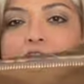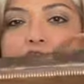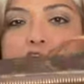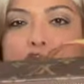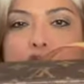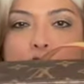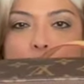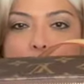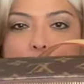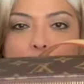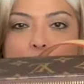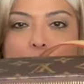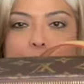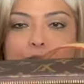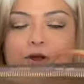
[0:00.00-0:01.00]

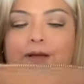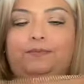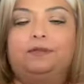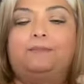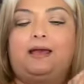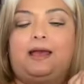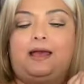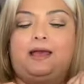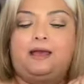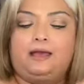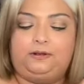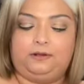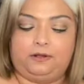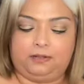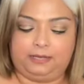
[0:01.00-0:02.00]
No problem at
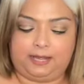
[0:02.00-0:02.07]
all.